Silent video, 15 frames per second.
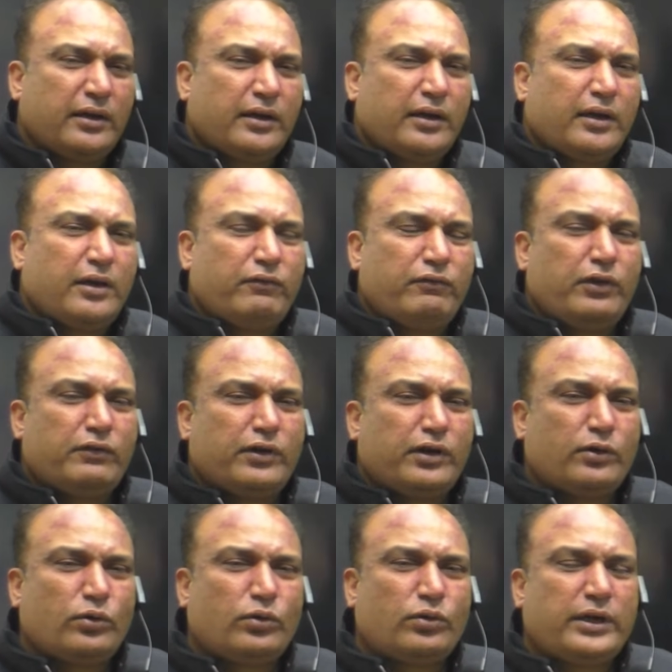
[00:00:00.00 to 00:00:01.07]
we were
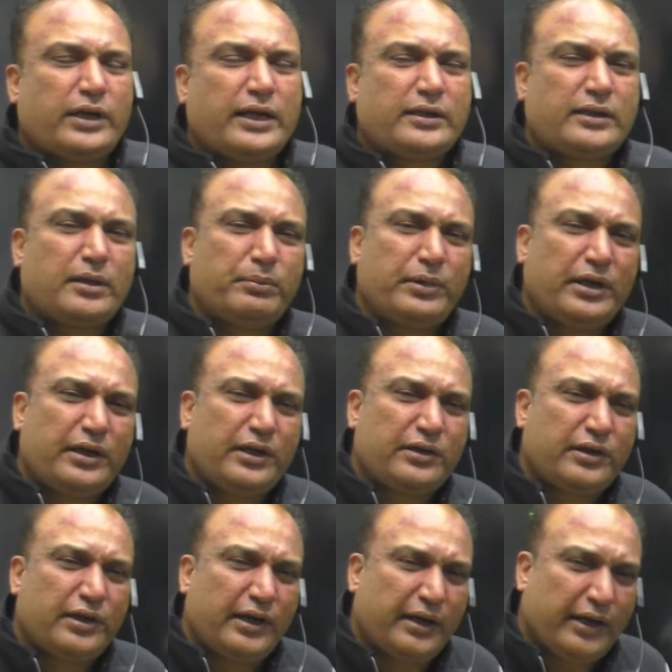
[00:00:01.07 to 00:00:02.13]
known as the British
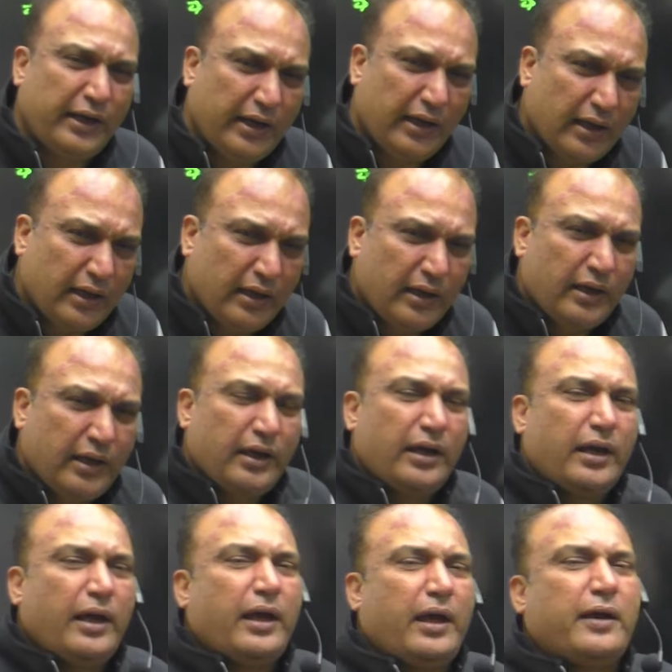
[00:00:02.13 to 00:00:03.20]
India,
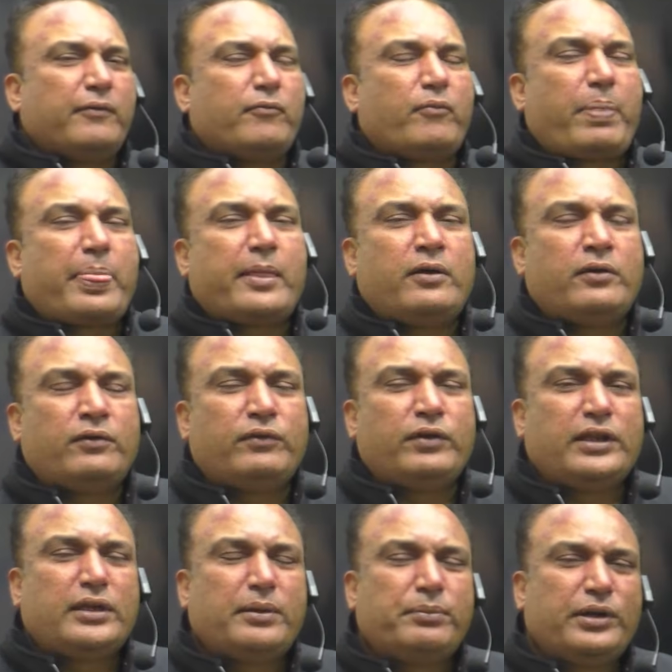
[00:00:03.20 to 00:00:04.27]
and when
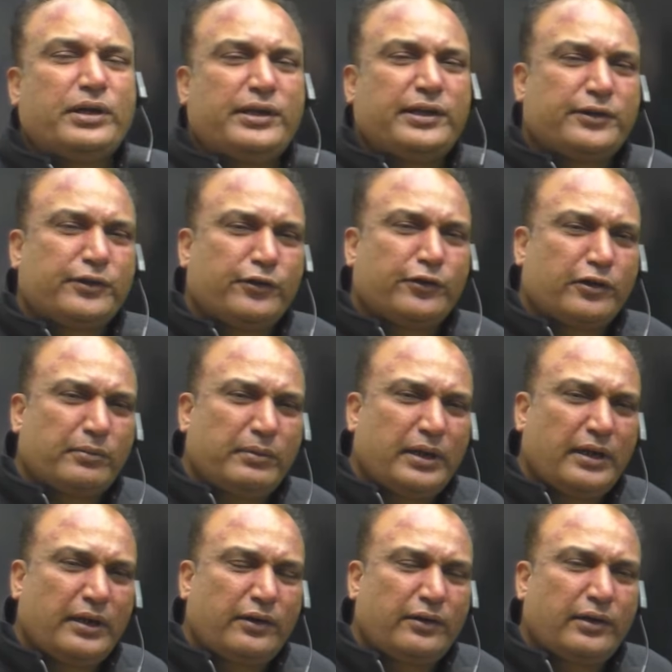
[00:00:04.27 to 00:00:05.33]
the British
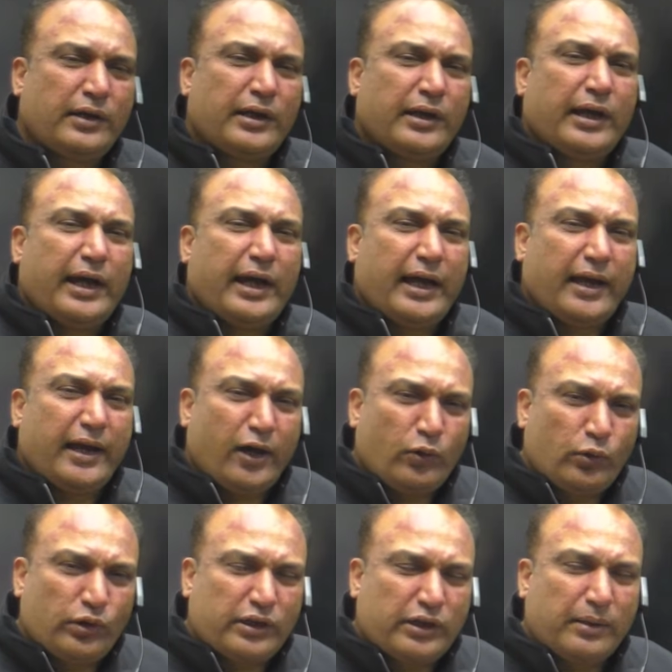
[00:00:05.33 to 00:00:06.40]
government
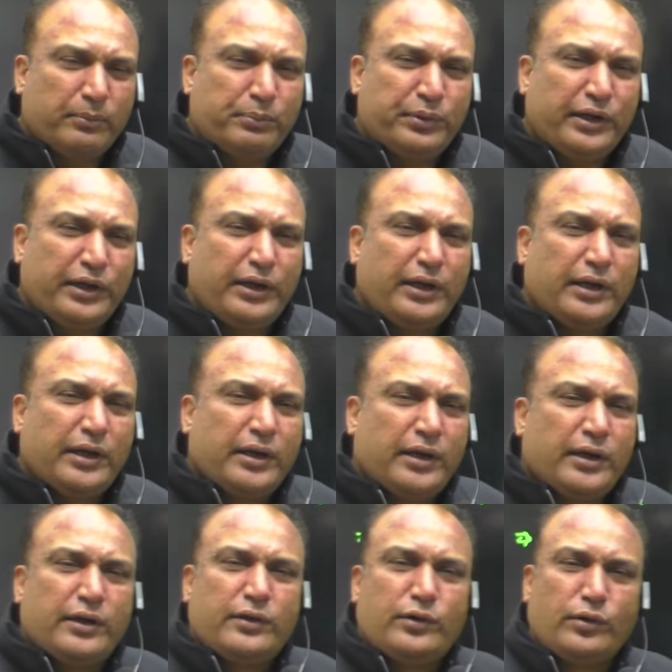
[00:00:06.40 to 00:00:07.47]
allowed company
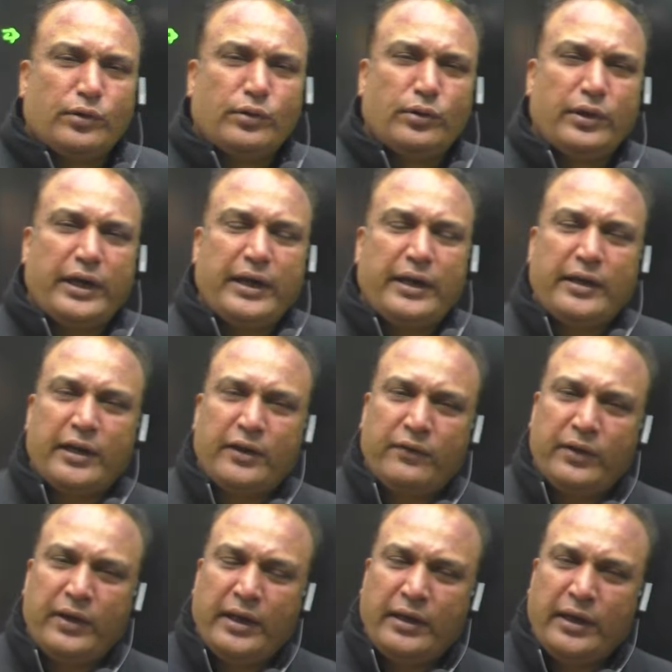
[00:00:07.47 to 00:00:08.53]
to
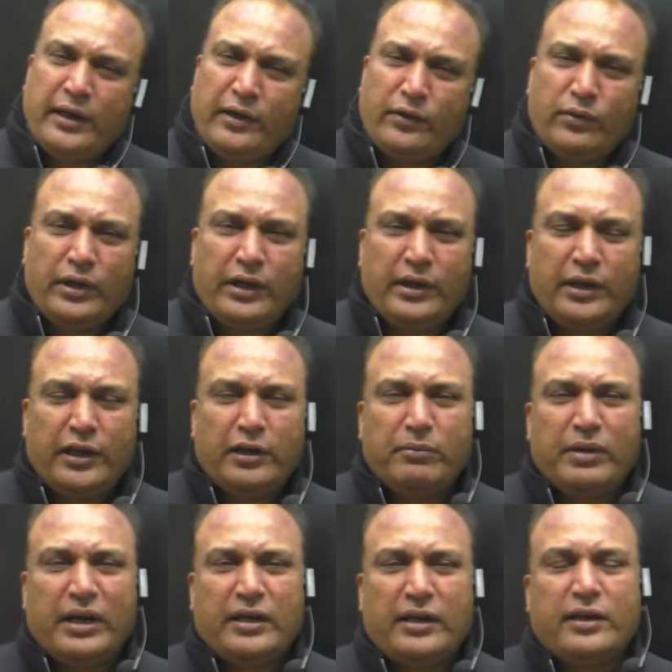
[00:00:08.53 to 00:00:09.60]
intervene into Indian
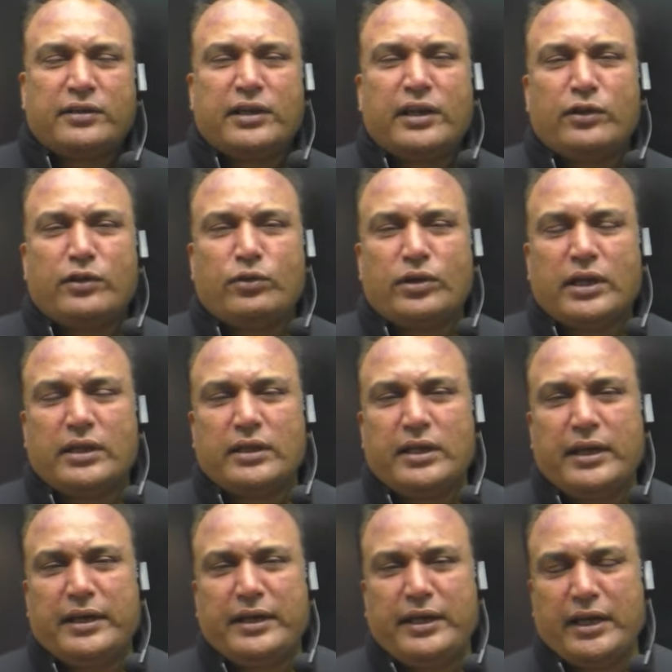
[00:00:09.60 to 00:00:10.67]
matters and to run the
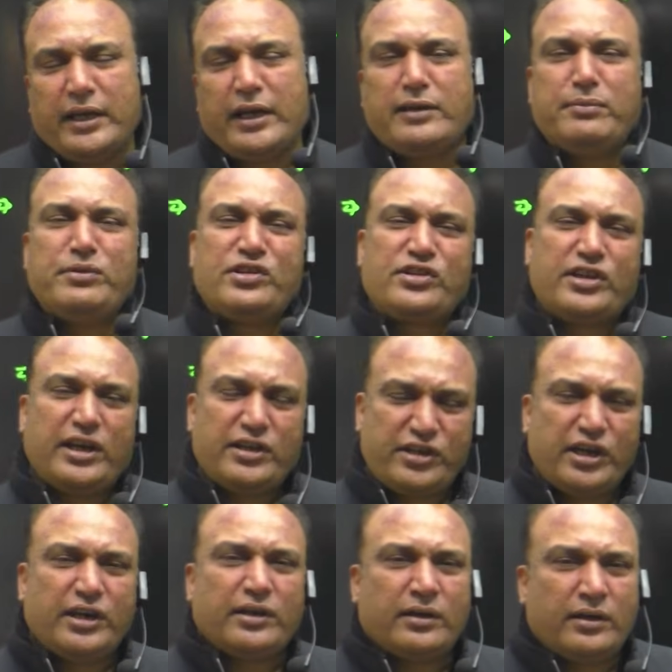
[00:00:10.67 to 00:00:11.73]
Indian
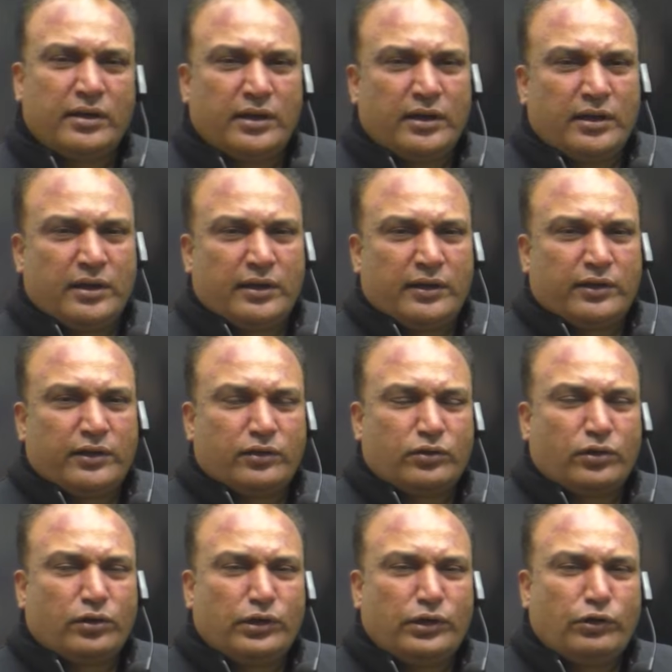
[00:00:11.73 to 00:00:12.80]
administration, so
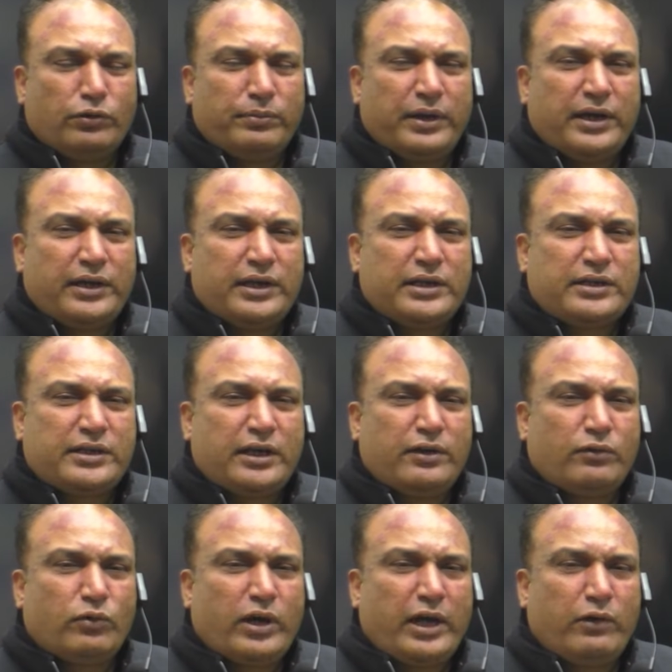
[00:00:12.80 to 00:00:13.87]
you may understand
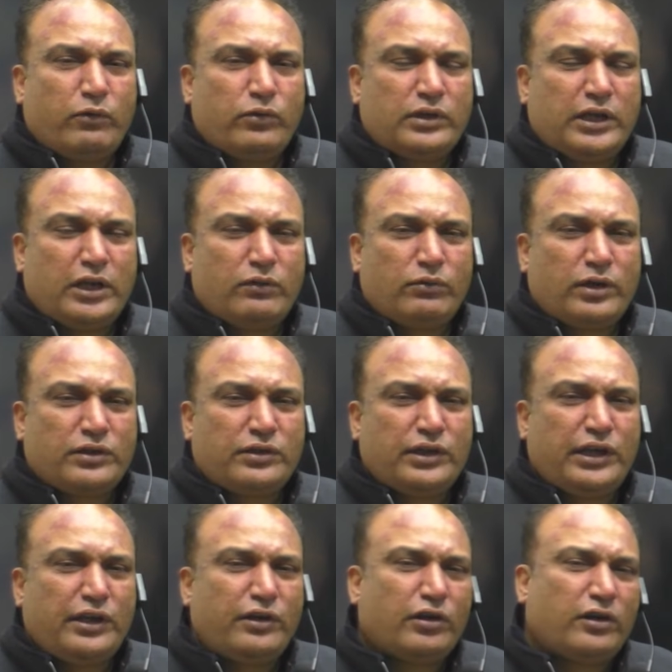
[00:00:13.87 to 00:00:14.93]
why there was
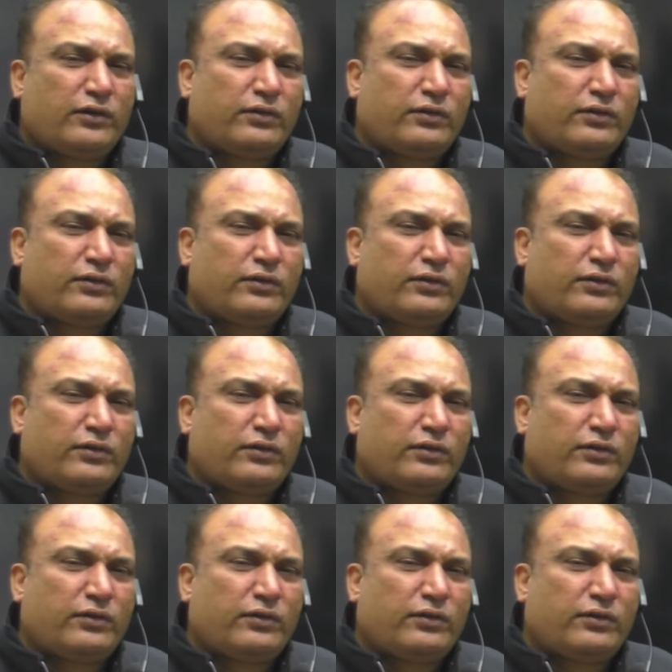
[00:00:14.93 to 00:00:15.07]
need of